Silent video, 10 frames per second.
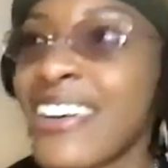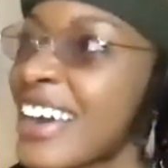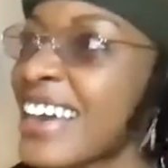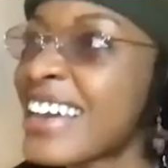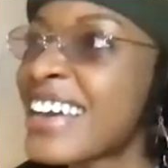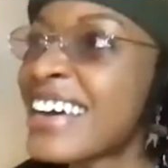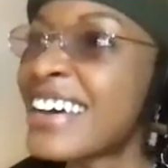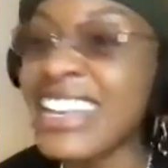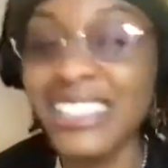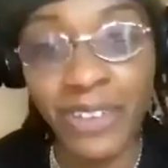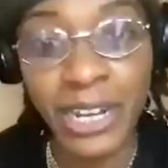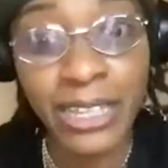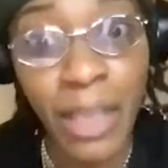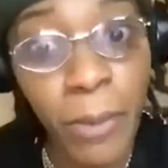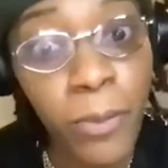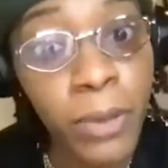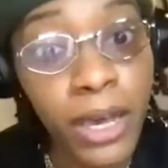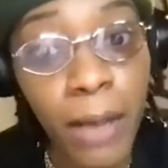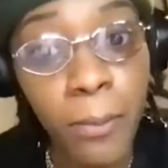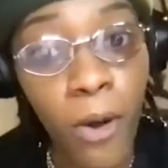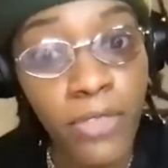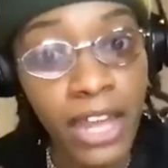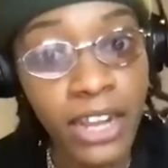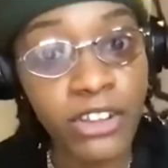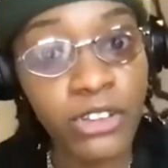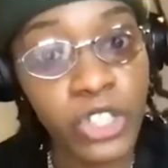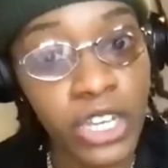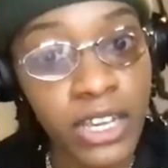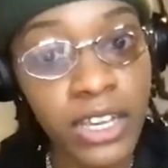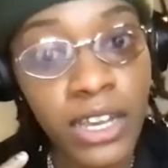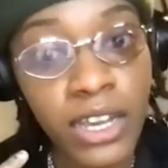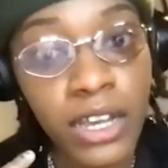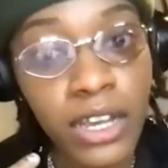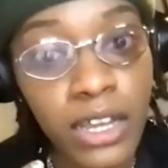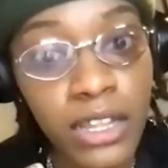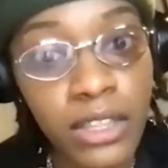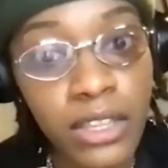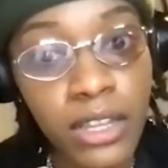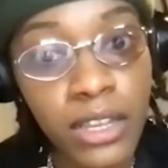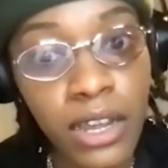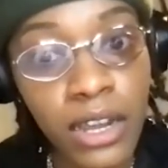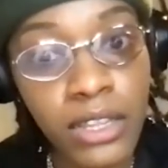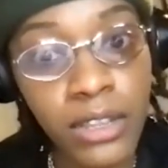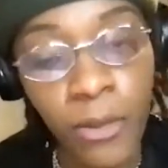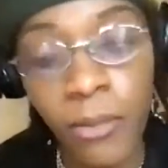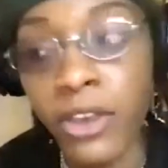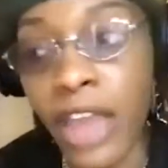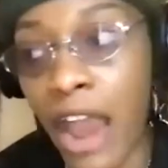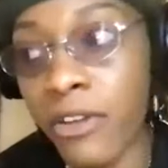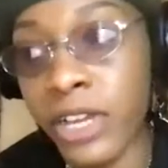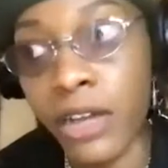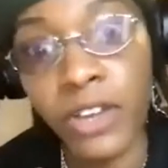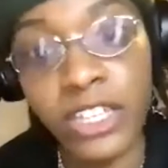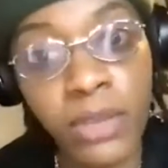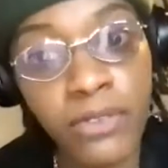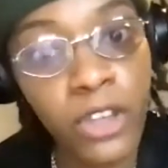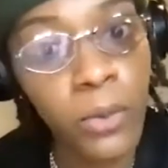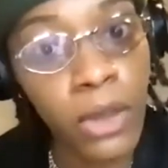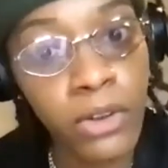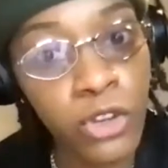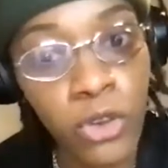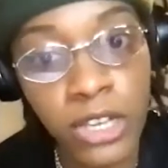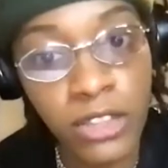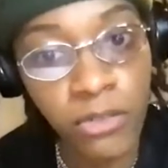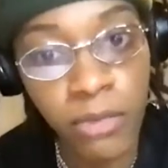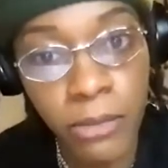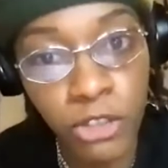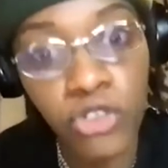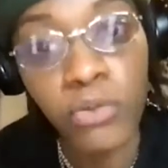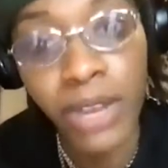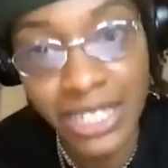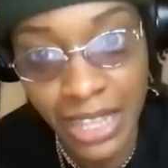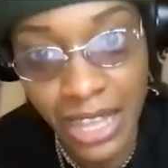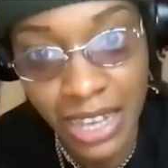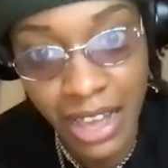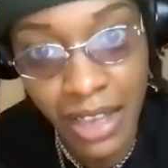wait, that's funny that people pick up on that energy. The familiarity of us, even though we only knew each other for maybe 2 months. No, we was